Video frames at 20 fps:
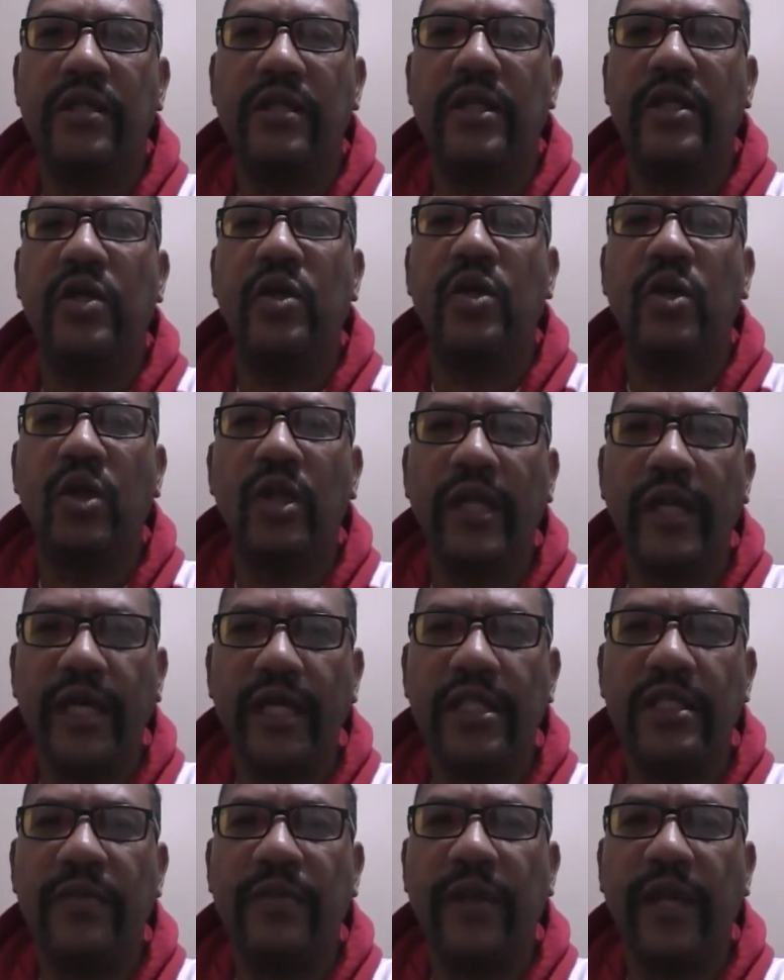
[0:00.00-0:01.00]
the old
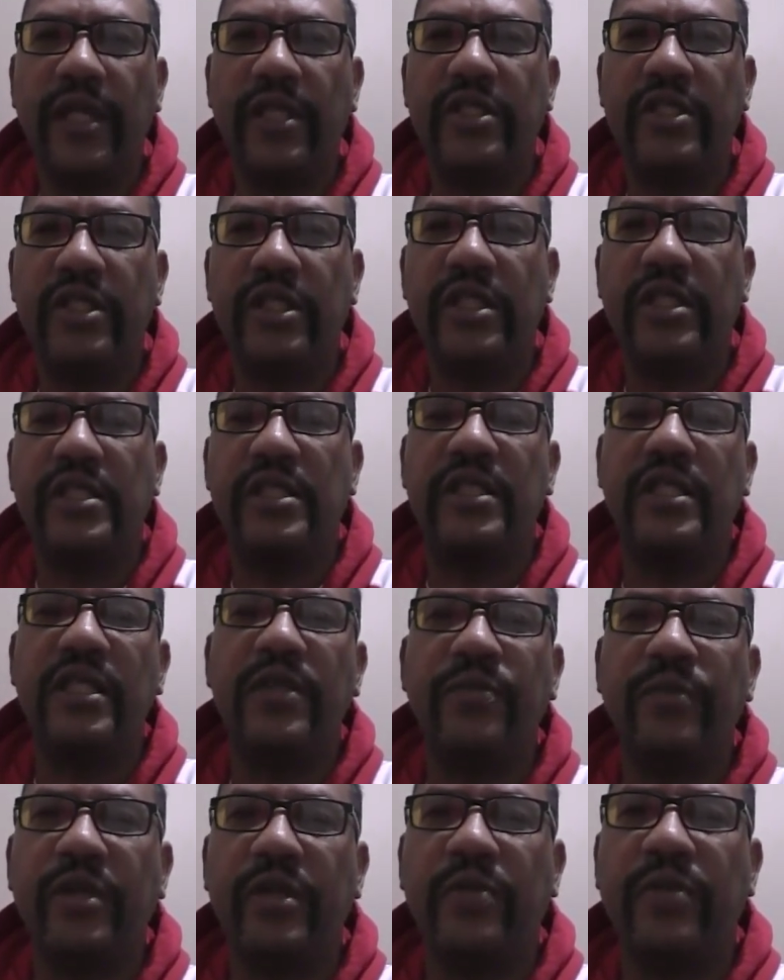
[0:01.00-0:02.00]
age pension, the
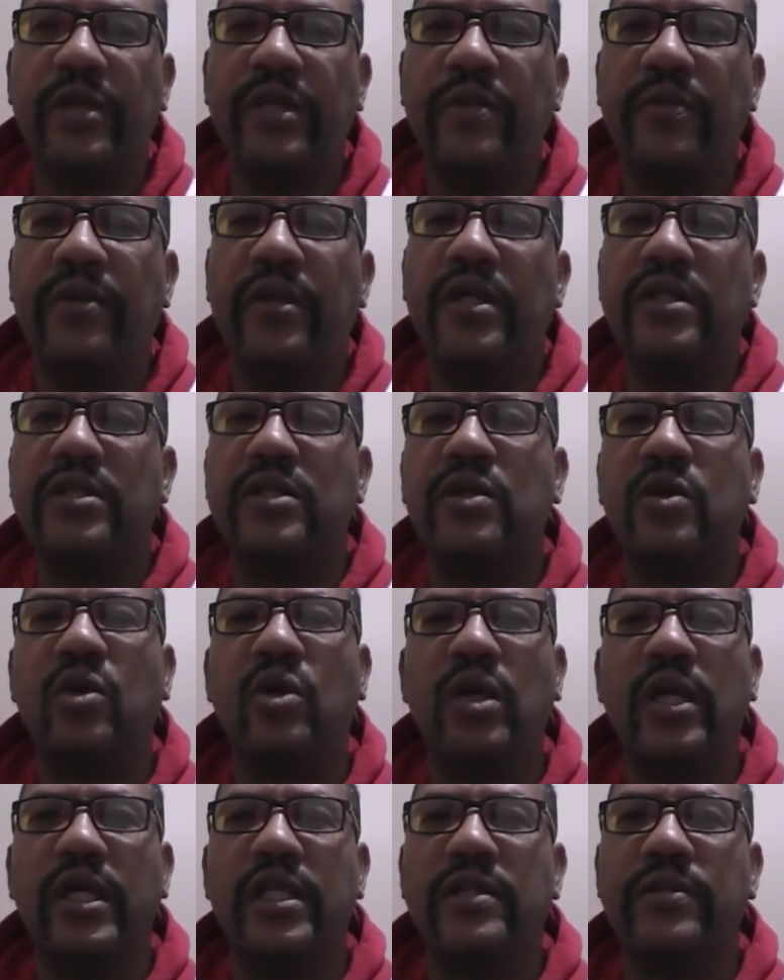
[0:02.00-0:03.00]
CPP plus the
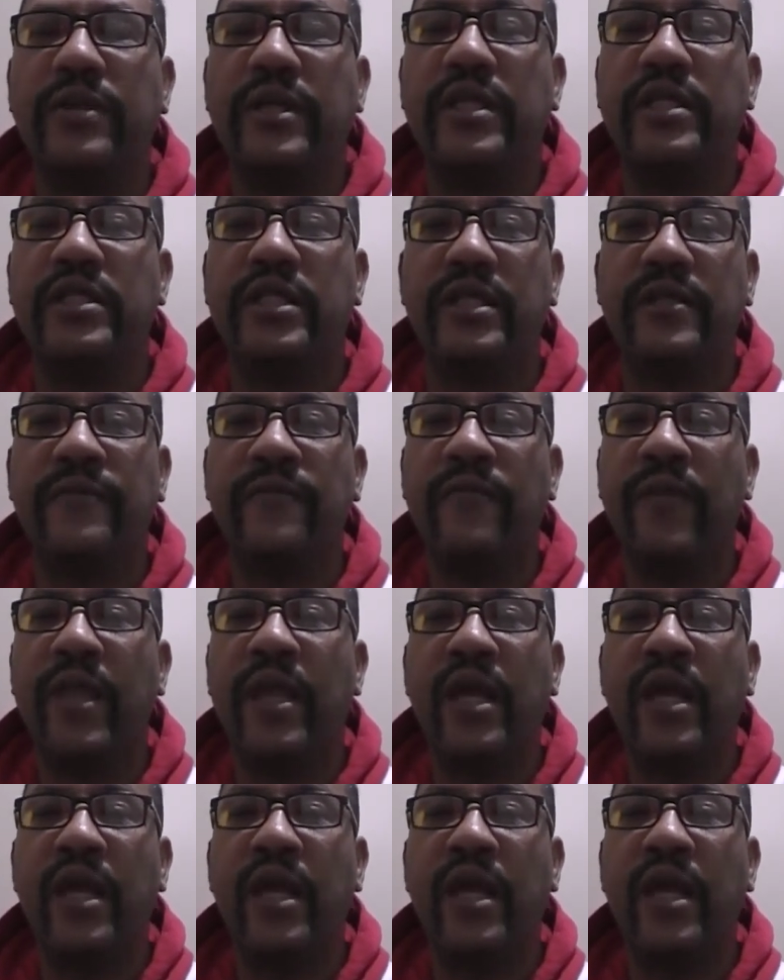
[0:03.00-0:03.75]
old age pension,